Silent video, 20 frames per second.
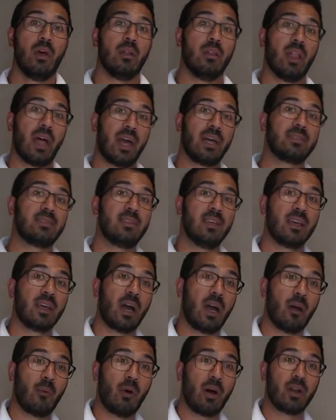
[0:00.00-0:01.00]
Last thing
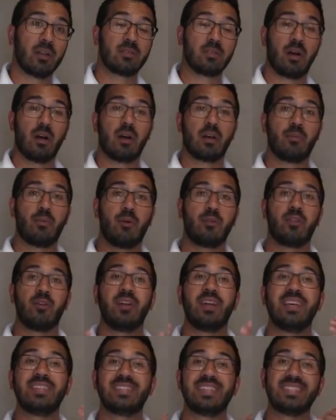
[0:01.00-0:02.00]
I want to talk about,
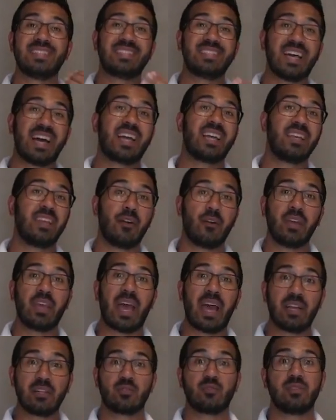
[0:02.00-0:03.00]
there is a secondary
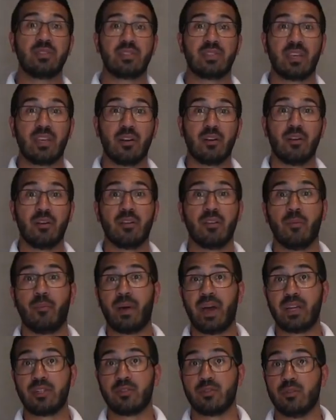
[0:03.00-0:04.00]
entrance here into the
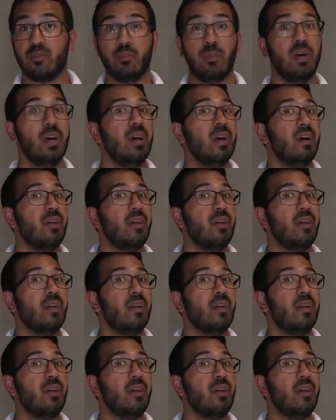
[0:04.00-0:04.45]
bedroom.